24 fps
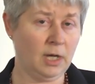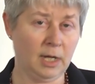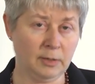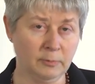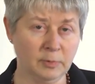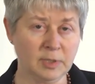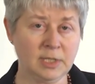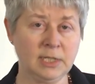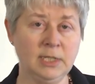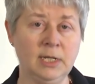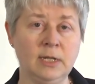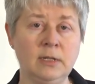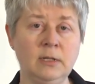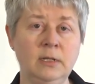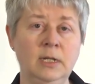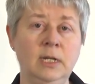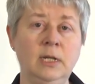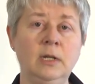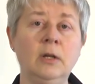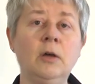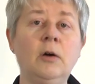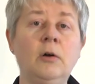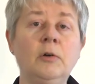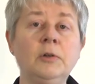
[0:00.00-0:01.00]
I was
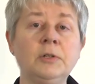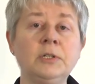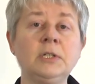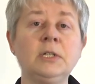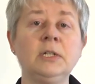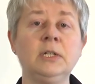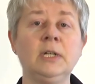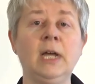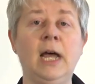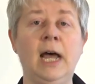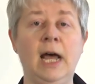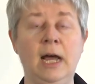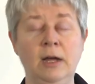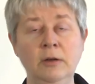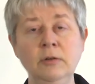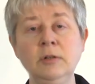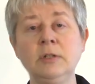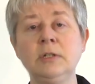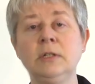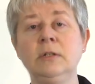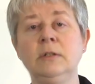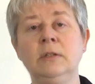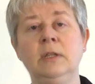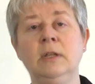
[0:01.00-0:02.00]
certainly not
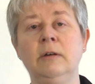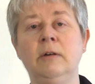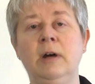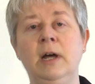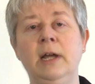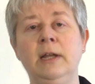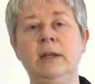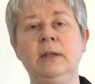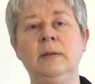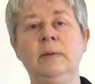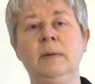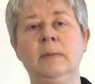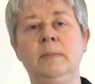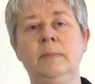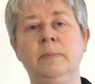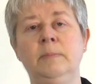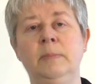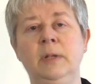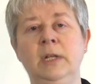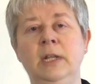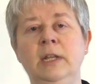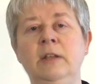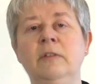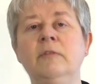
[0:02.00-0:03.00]
out, though I
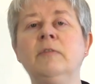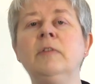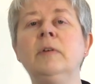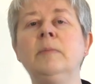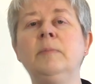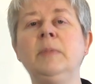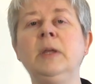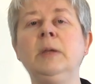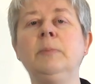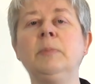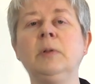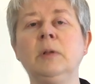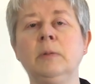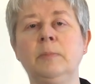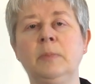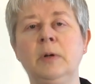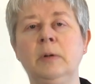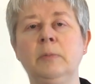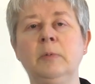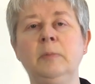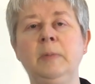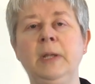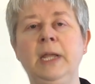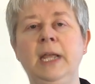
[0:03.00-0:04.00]
believe people
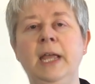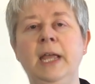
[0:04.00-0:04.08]
probably